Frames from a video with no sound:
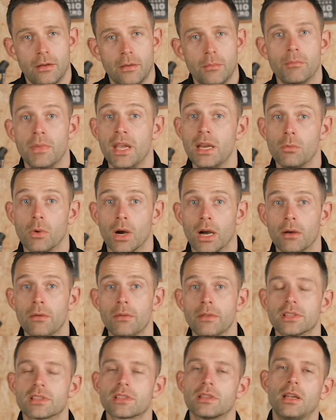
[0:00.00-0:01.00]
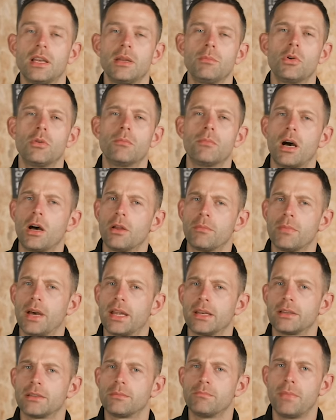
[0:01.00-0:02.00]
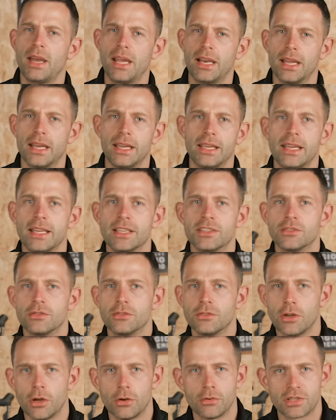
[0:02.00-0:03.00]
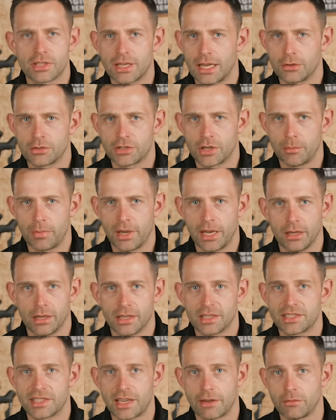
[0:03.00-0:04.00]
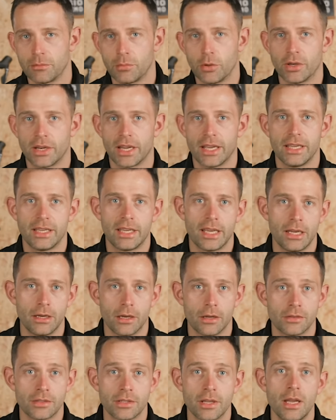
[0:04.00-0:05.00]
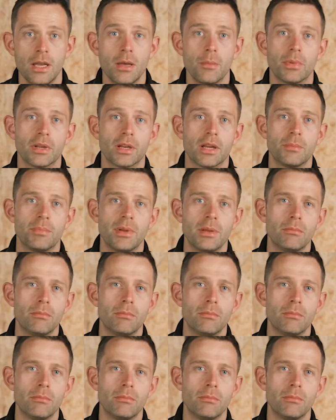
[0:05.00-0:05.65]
Meanwhile, the slightly more mild-mannered Melee is no slouch uphill at seven point eight kilos, but I'd be